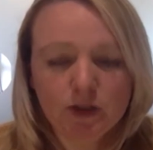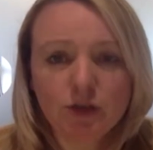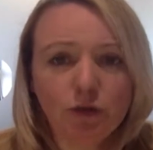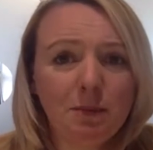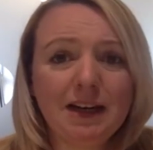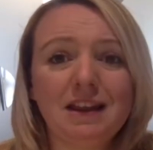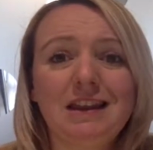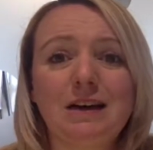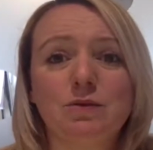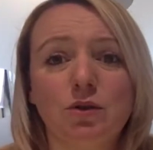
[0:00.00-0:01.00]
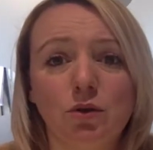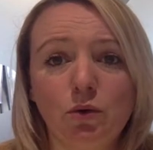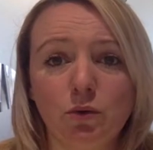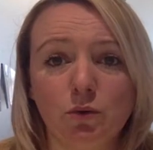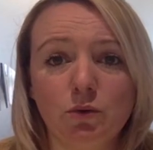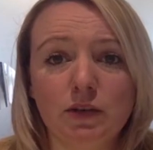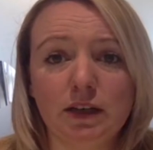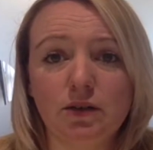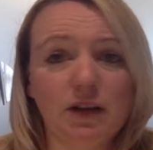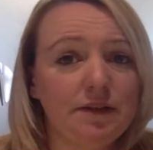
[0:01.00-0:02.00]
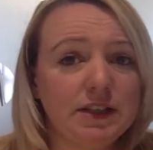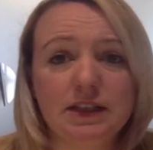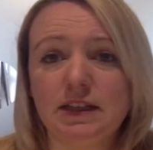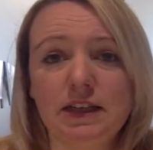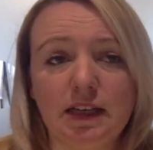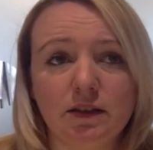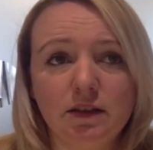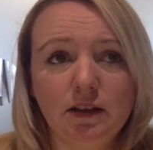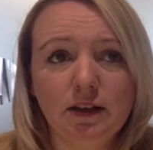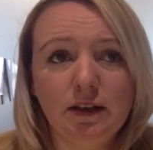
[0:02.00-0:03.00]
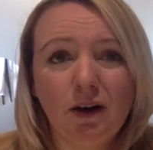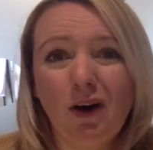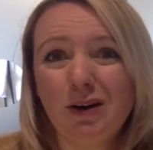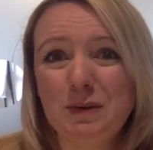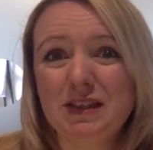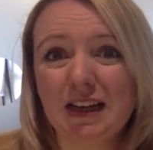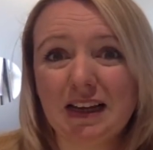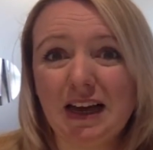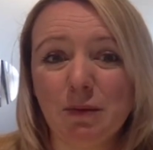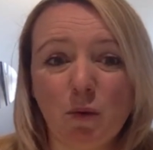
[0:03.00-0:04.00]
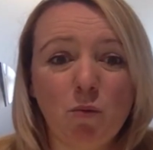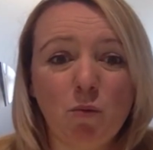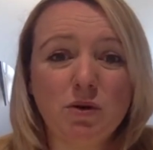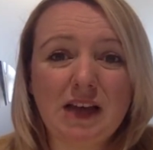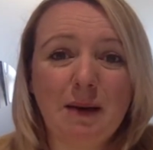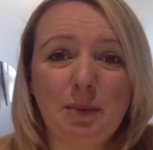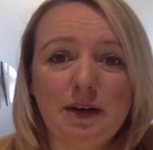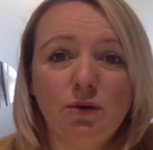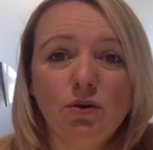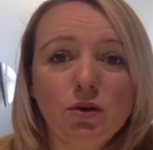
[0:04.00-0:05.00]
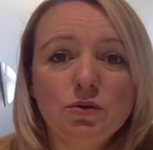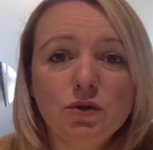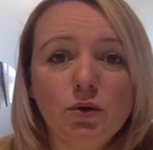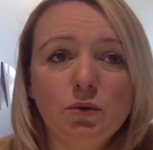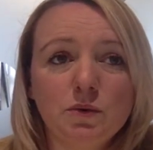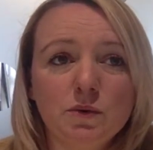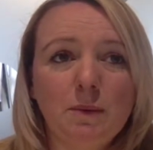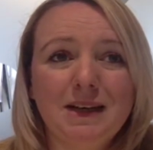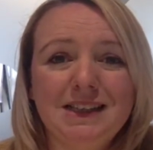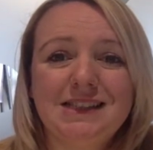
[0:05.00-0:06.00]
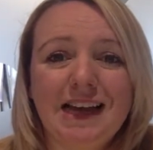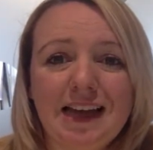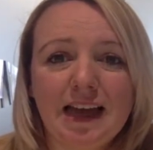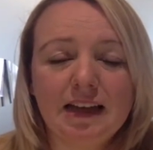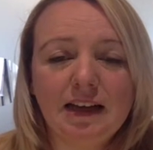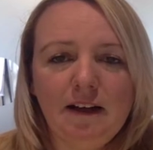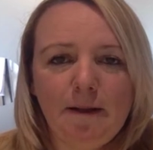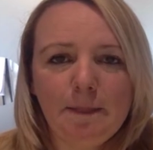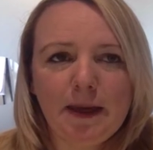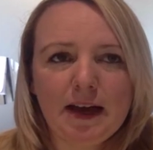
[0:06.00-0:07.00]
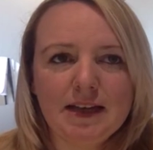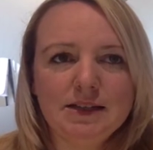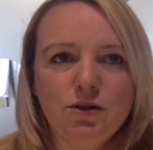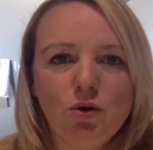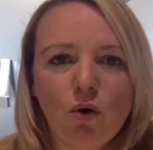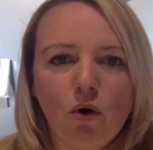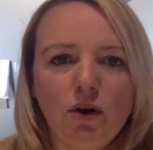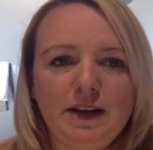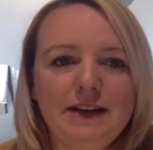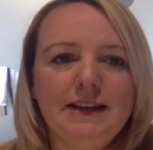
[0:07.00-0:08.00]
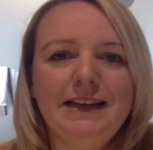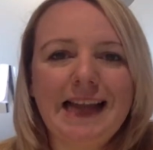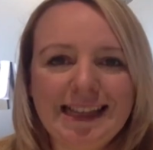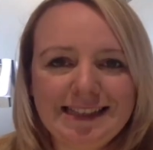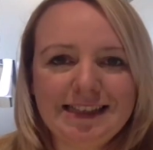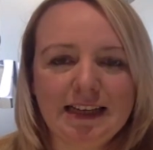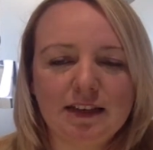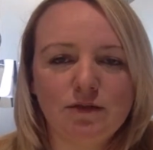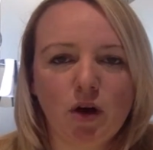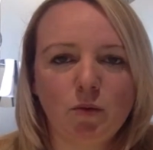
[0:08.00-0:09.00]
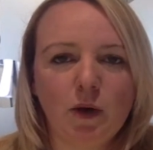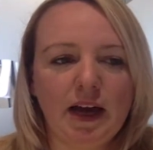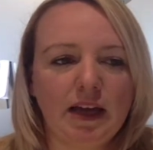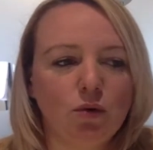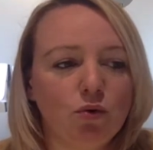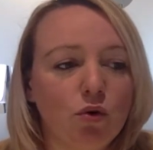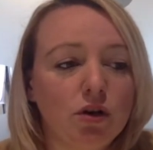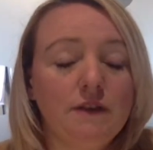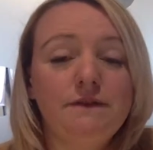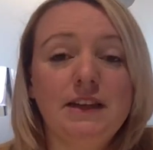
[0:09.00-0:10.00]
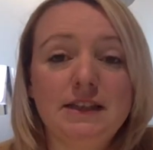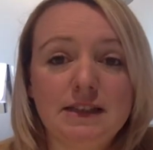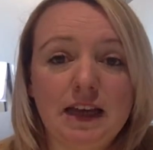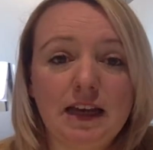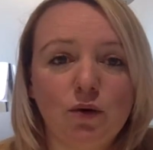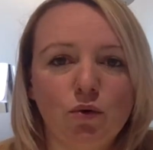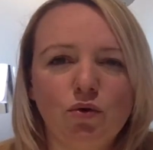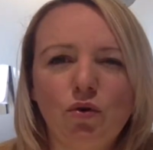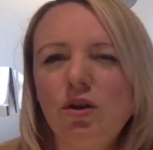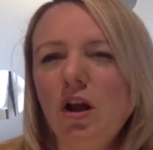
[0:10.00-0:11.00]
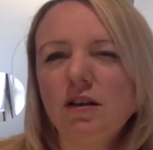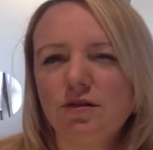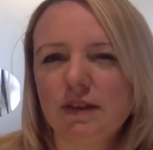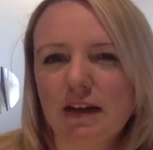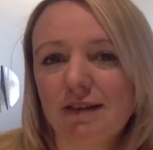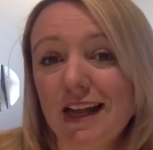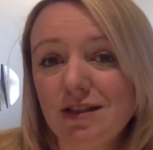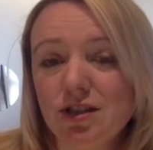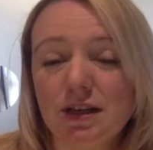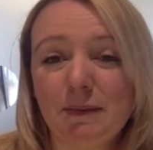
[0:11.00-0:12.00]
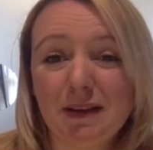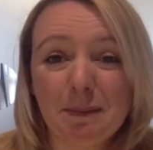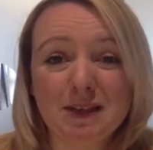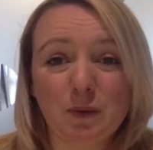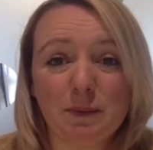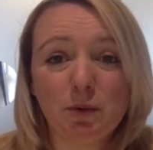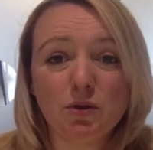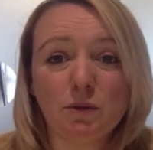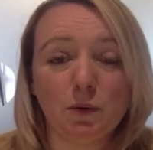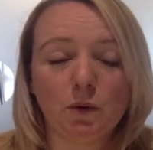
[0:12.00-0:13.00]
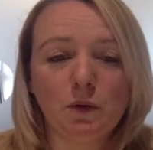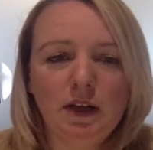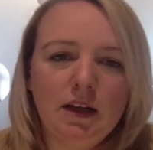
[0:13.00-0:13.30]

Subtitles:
So if you made 1,000 calls and you never did a deal, I'd be saying, okay, well, what's happening on those calls? What am I saying that is not landing the right way, or not convincing, or not nurturing that relationship in the best way possible,